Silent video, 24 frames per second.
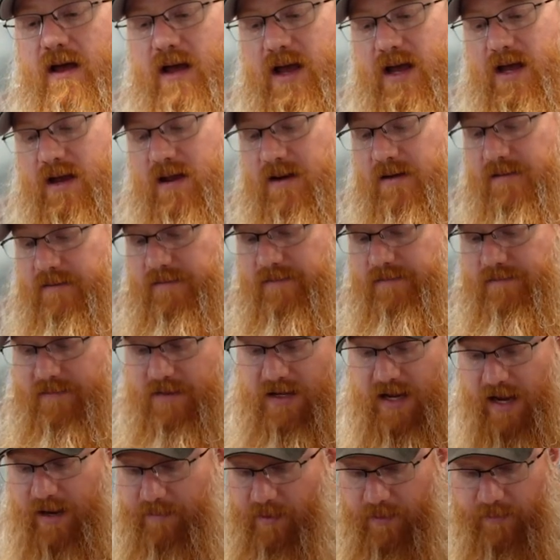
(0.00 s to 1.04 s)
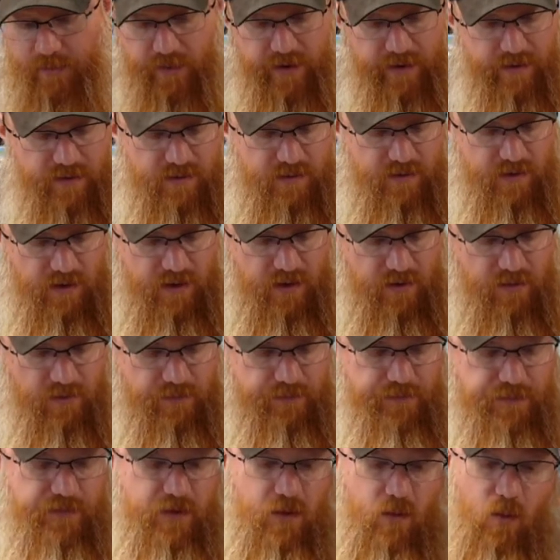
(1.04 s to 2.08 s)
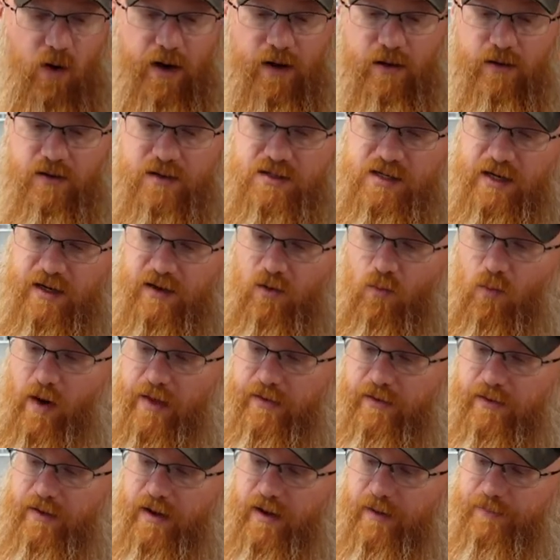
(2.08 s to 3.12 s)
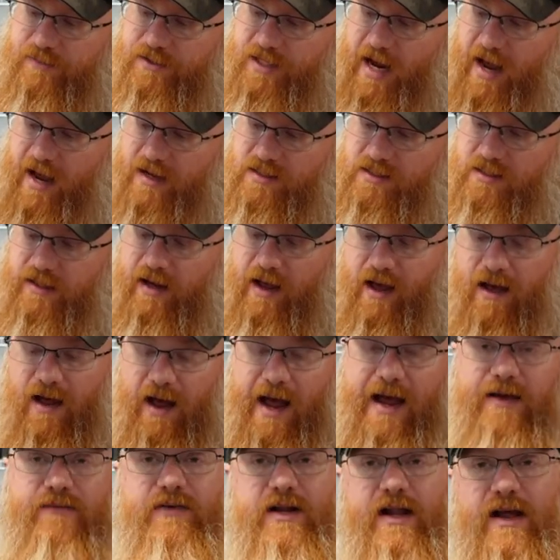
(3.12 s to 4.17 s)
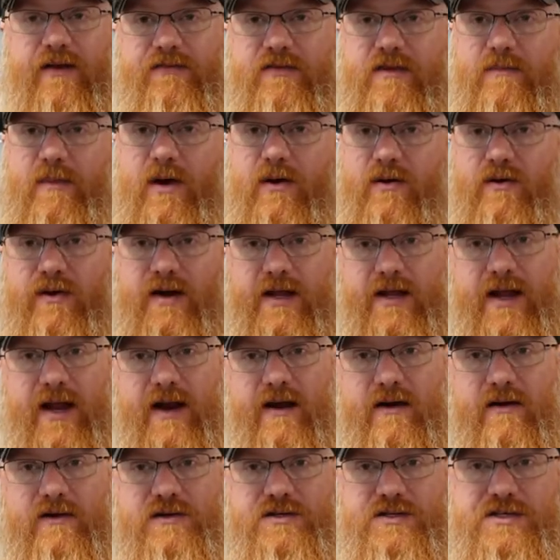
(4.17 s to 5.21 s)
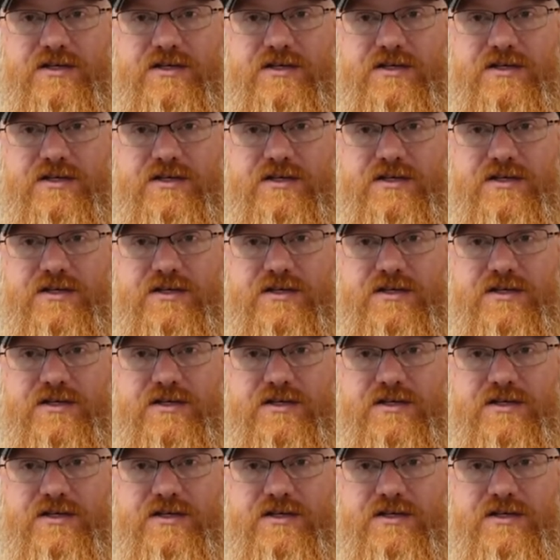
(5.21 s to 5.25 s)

and came up with, you know, what looks like a weathered up chassis. I even left the motor in there and